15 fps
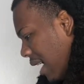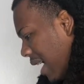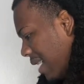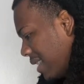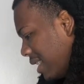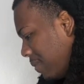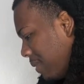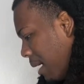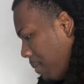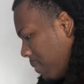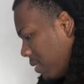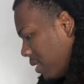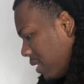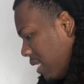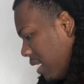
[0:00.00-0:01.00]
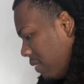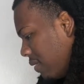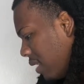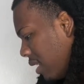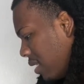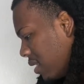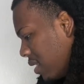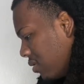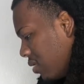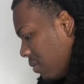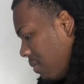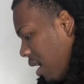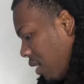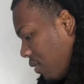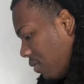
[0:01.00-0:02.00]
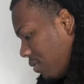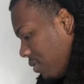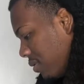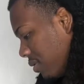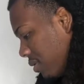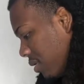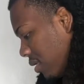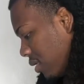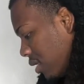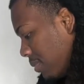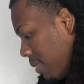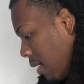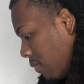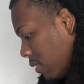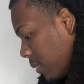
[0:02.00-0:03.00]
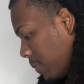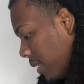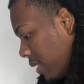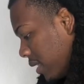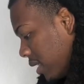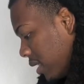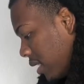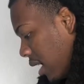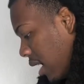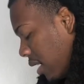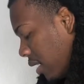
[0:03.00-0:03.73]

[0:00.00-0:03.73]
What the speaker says: It's Itsuyama Thieves leader, Shitamaru. Shitamaru speaks in